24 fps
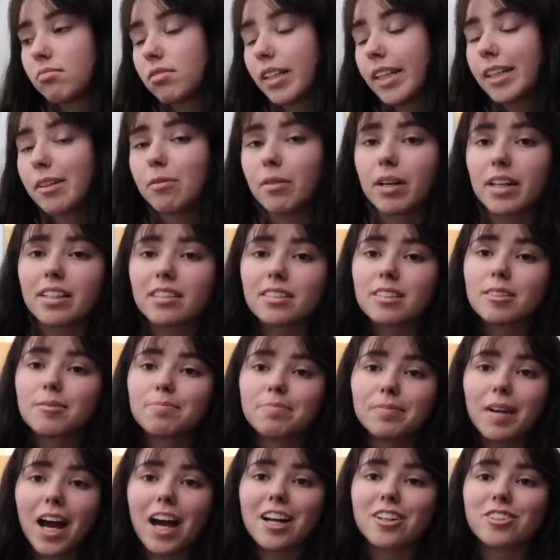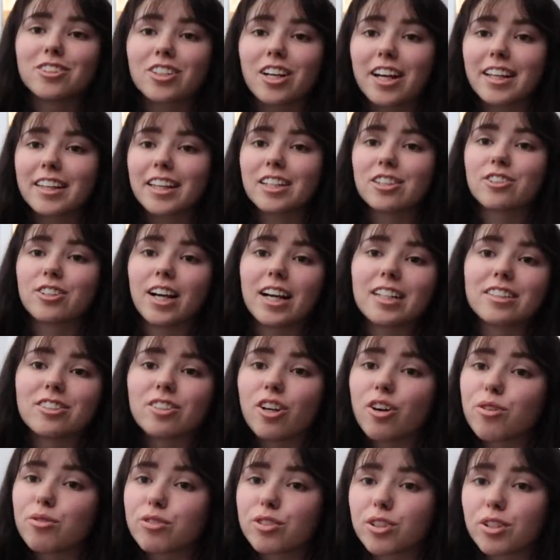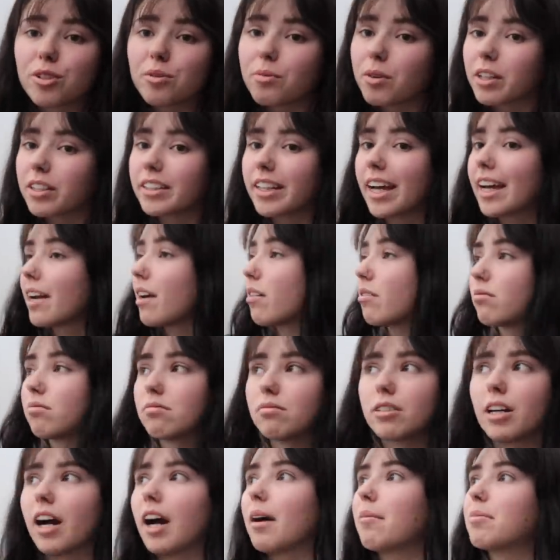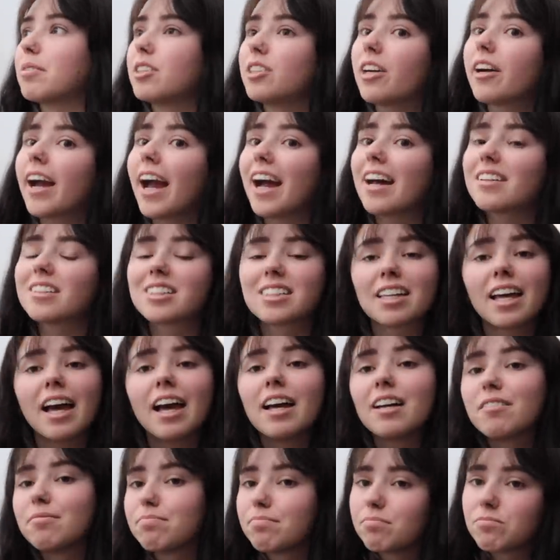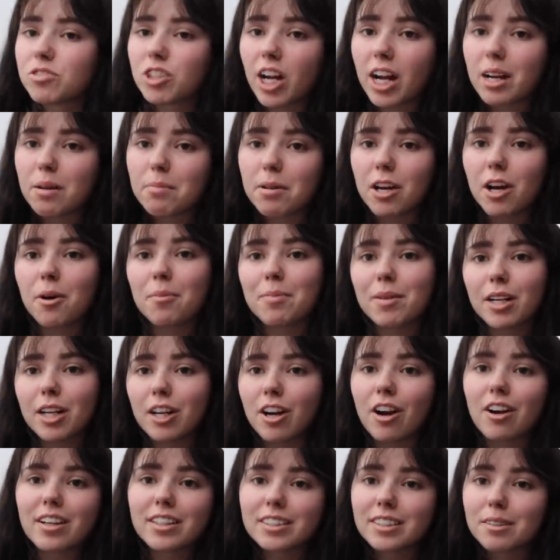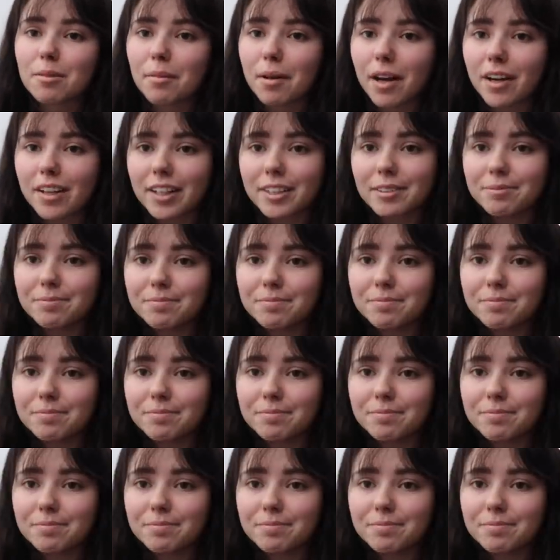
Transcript: Anyways, I just thought I'd let you guys know so you weren't like, what happened to your cats? trying to be open and honest about it.